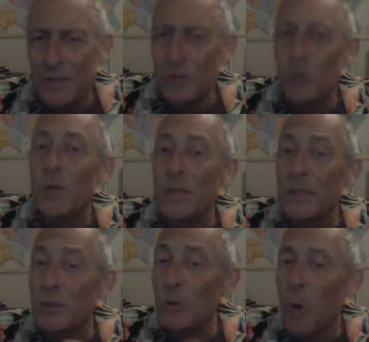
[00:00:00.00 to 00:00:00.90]

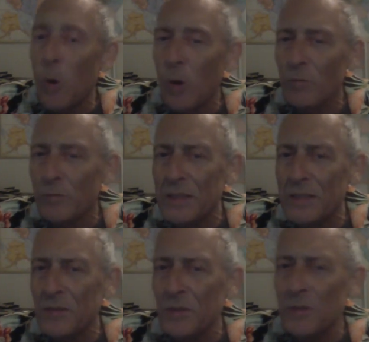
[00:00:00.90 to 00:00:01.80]
doing your
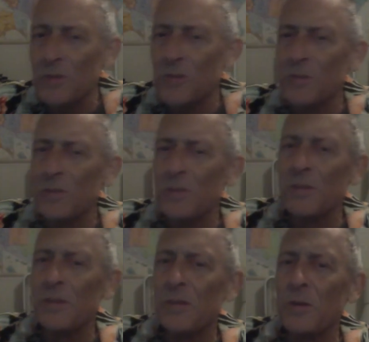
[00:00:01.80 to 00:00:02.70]
research,
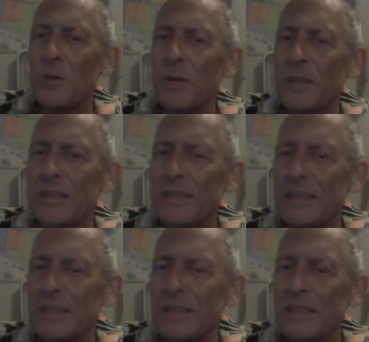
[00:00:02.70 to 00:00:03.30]
you know, and